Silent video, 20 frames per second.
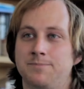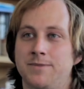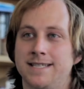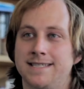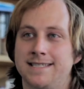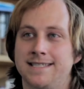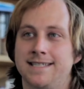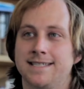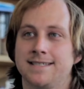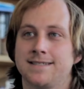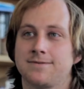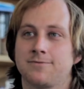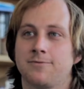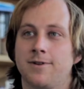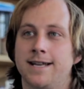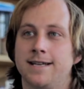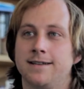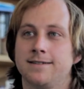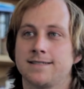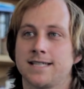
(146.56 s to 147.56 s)
busy is
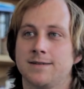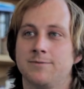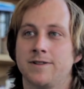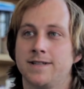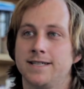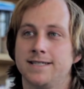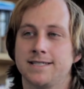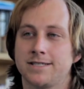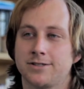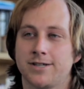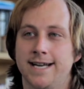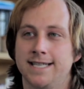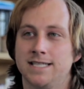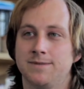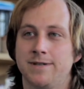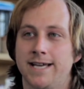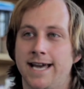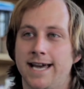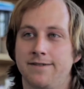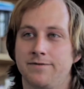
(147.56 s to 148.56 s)
when some of these
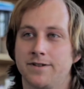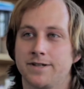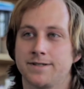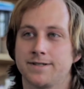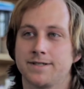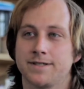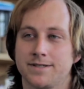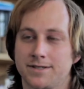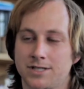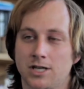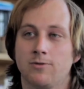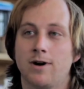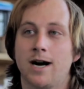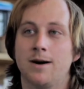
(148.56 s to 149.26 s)
strange behaviors show